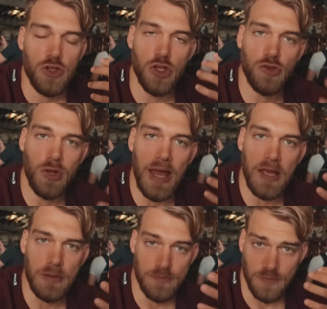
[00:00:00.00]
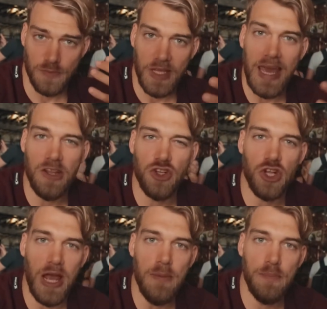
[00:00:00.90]
just to like get in
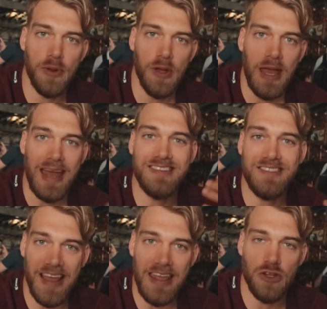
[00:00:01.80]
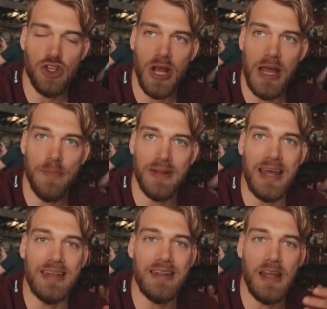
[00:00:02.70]
shape and stay in shape
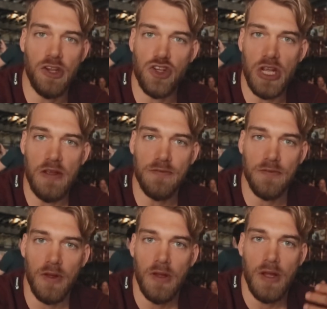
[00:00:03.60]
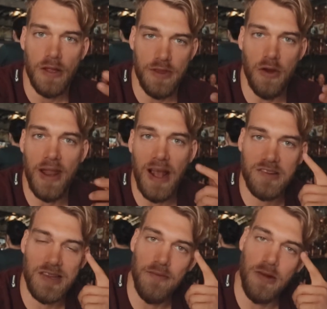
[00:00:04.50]
and achieve their
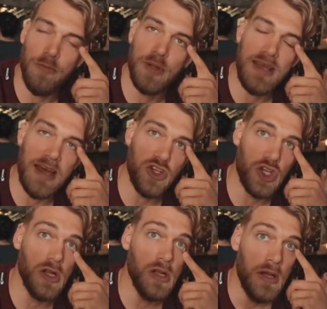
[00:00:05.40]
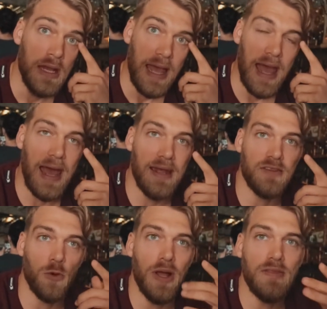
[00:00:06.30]
next level of potential.
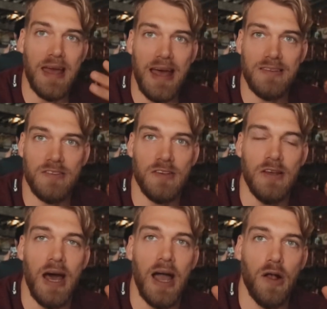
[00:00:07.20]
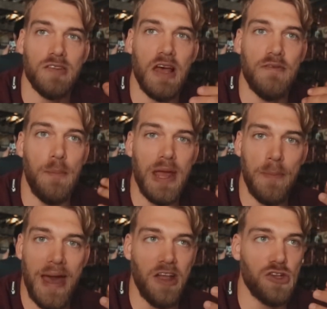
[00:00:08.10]
And with that, I also have a big
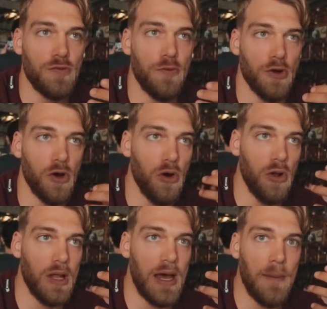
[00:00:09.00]
passion for the whole